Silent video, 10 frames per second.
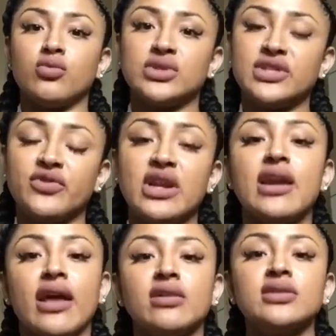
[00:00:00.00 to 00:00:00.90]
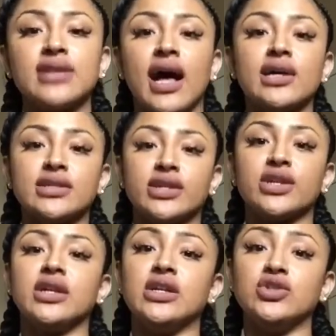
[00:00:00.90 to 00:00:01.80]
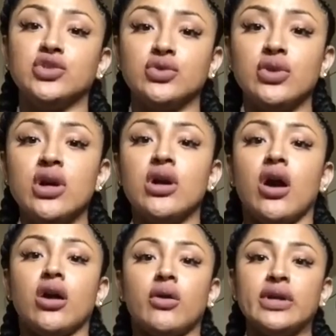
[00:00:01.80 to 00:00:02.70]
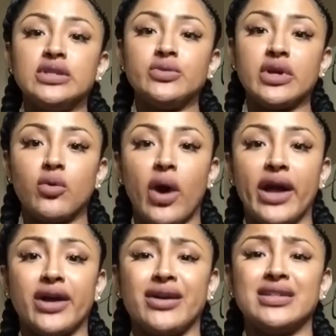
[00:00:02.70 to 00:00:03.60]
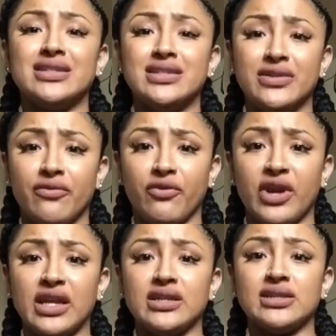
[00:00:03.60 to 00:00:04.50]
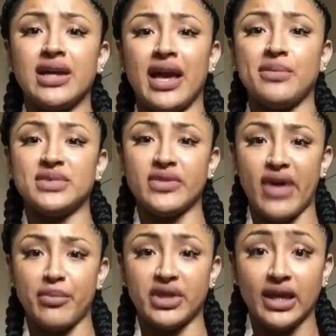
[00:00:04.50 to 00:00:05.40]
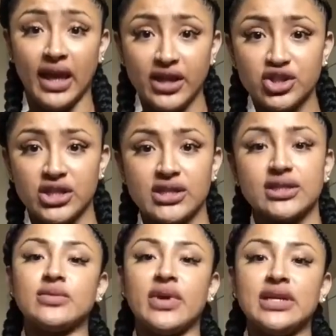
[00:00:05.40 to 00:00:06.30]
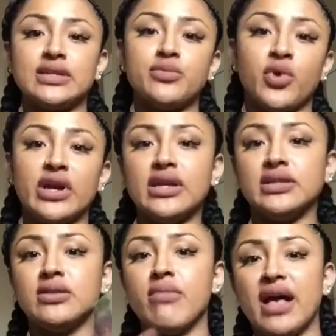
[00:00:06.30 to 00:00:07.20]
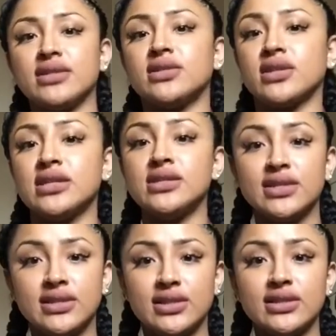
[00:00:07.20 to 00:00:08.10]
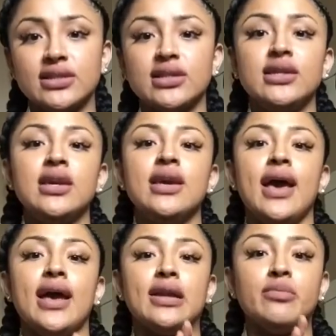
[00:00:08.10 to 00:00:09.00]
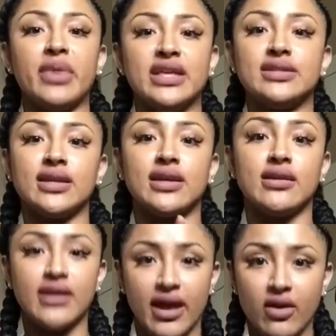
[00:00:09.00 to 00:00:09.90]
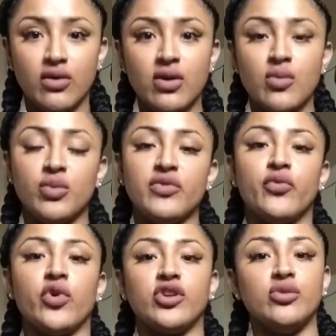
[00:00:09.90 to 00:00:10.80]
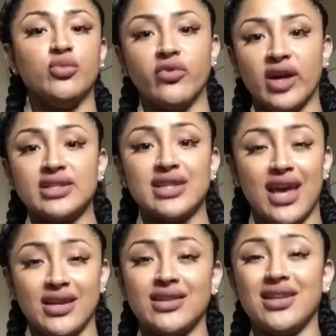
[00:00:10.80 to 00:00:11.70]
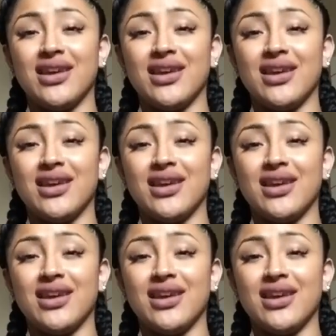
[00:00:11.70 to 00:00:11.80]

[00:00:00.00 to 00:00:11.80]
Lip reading: different nail styles that you're gonna do are going to require different types of application. That's why it's important to master consistency and a basic nail before you move on to anything